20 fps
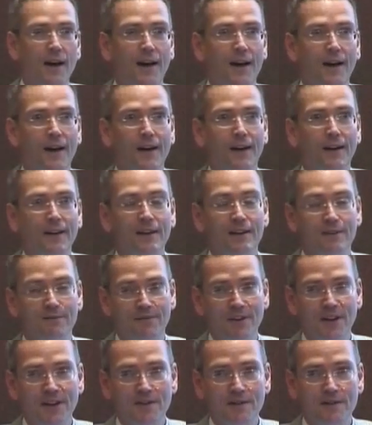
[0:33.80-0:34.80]
uh,
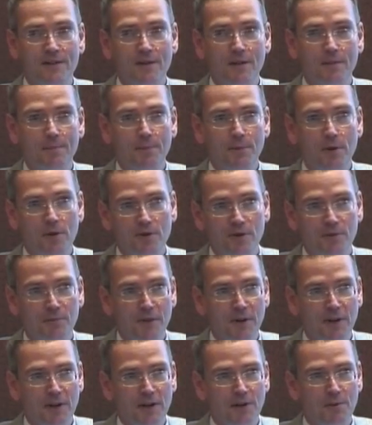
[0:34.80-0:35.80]
invests
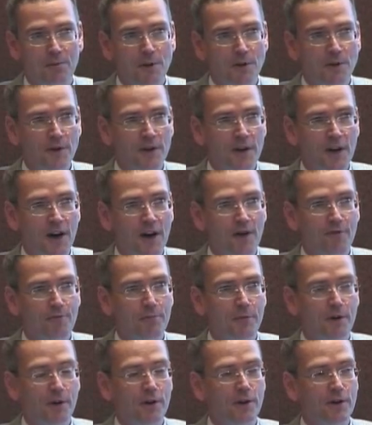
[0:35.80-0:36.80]
approximately $1.5
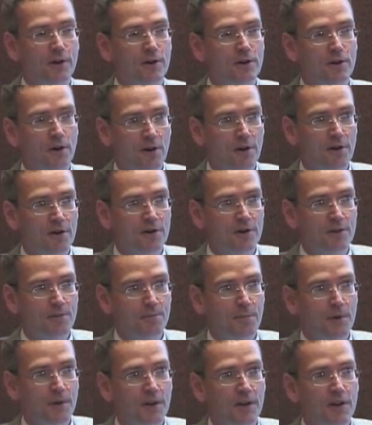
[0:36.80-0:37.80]
million
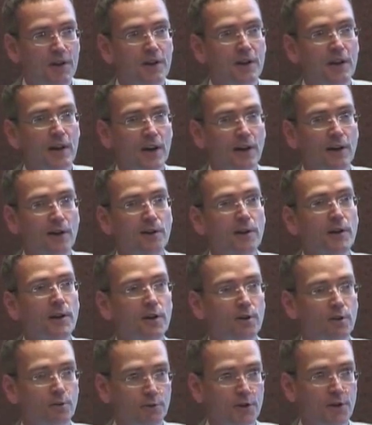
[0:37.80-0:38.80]
per year in
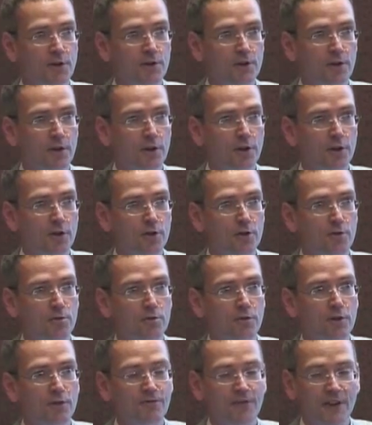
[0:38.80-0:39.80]
clinical research to
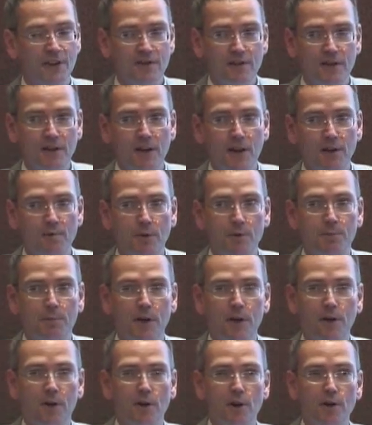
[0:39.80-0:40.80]
investigate what
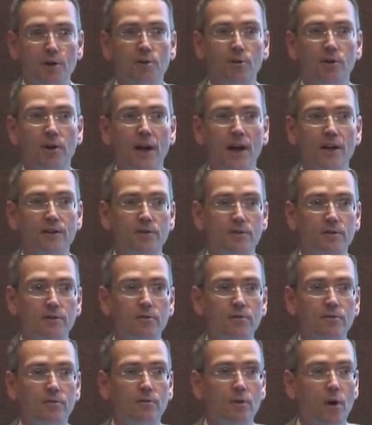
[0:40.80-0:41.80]
Pycnogenol has
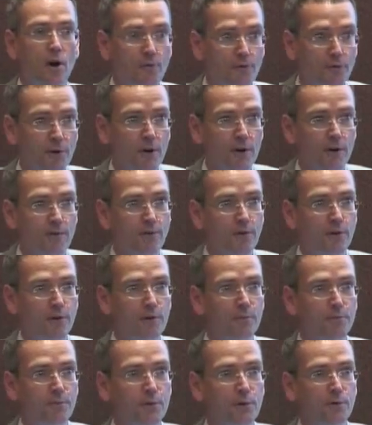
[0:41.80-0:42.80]
to offer for
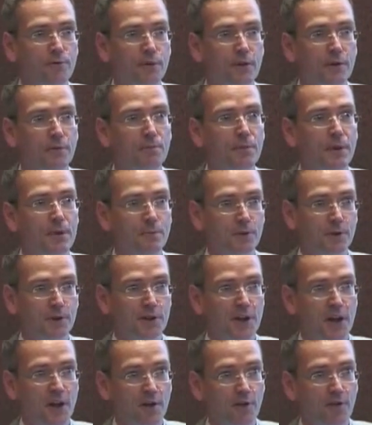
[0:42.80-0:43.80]
improving
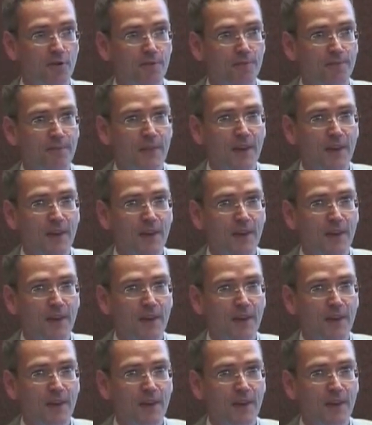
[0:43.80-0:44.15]
people's health.